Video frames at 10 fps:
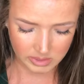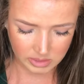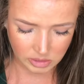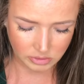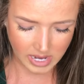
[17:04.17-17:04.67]

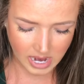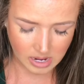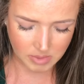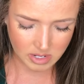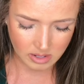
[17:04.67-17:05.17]
to
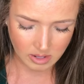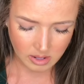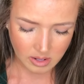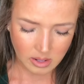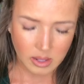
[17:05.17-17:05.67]
grab,
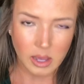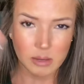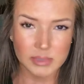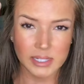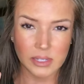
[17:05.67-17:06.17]

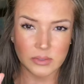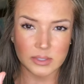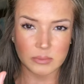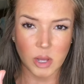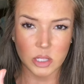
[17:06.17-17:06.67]
take the
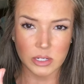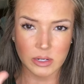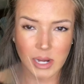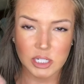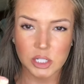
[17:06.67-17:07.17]
smaller,
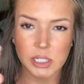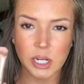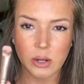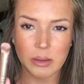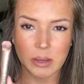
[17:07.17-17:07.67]
actually no,
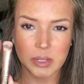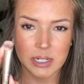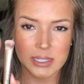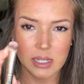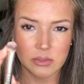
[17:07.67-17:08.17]
I'm gonna
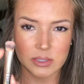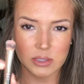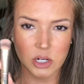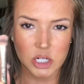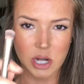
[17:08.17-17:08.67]
take this
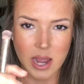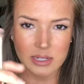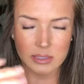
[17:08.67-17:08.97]
larger end,